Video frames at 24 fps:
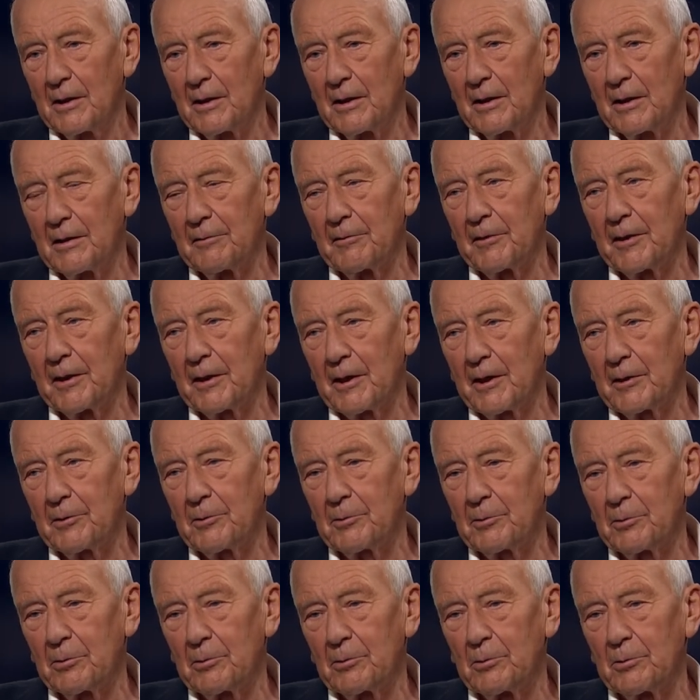and we
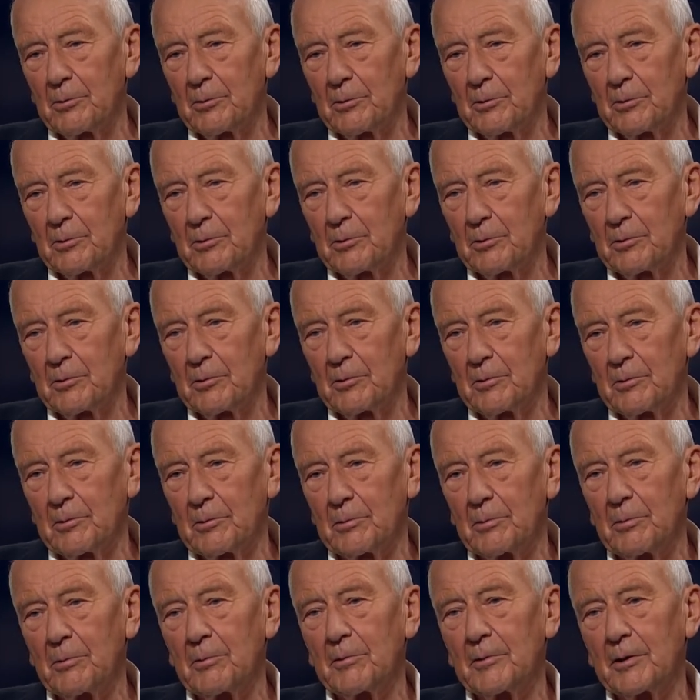had to
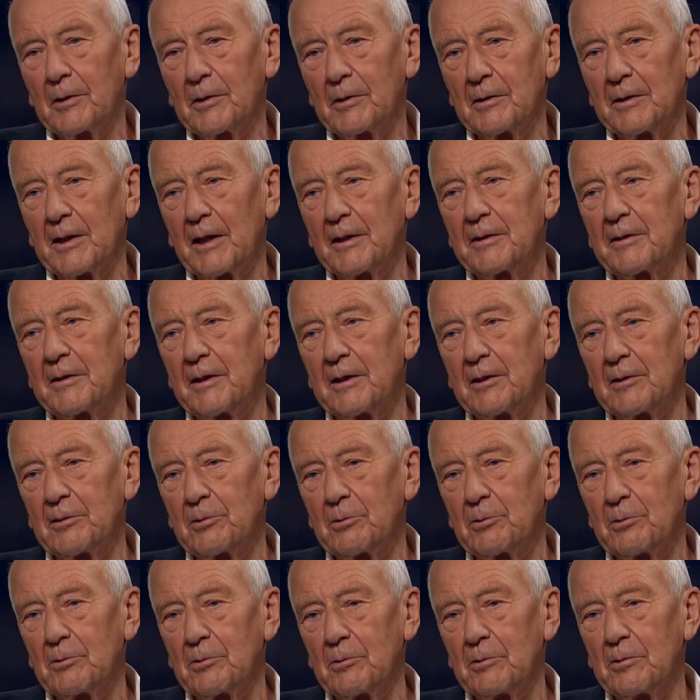to get
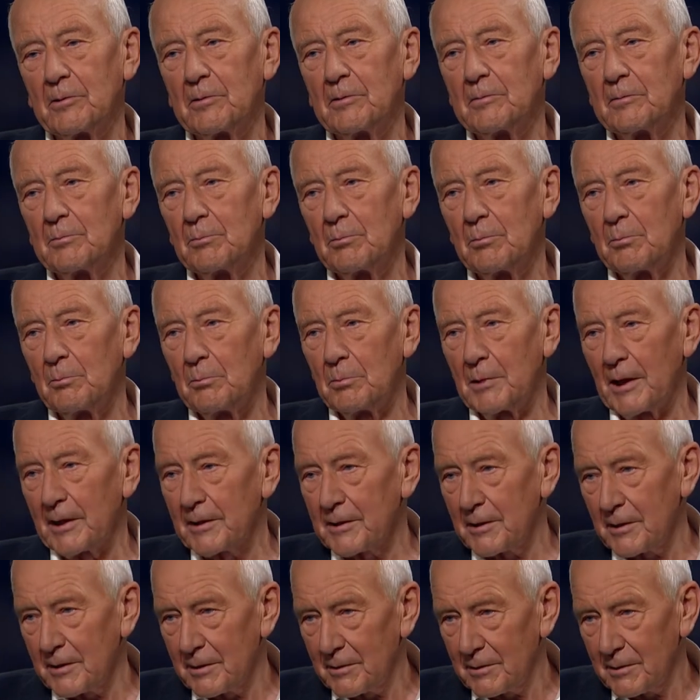into
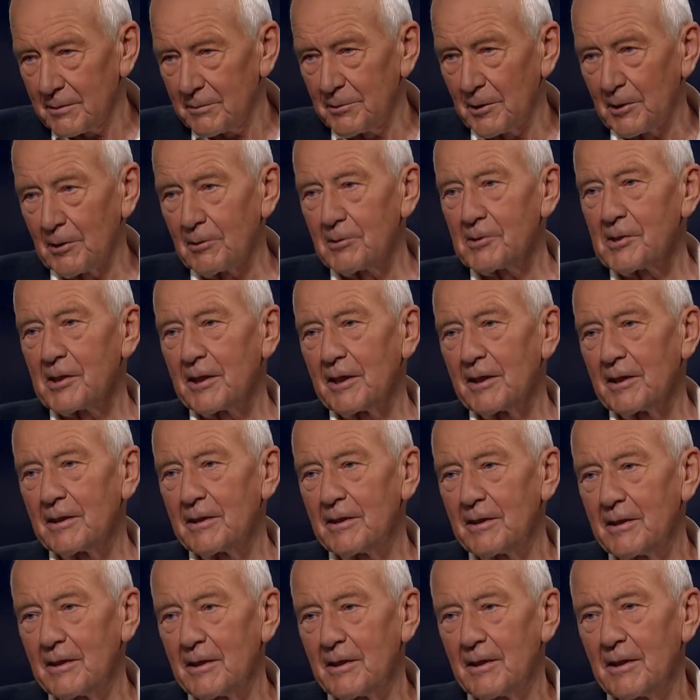black figures
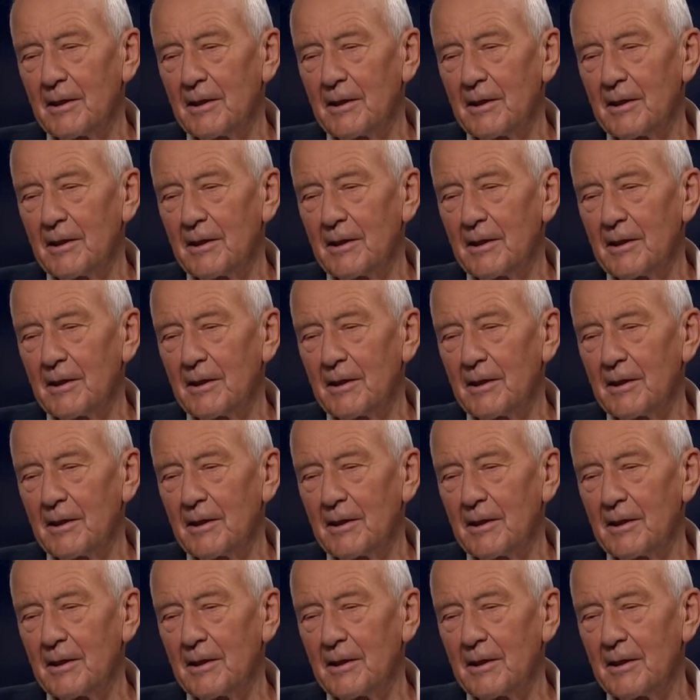again.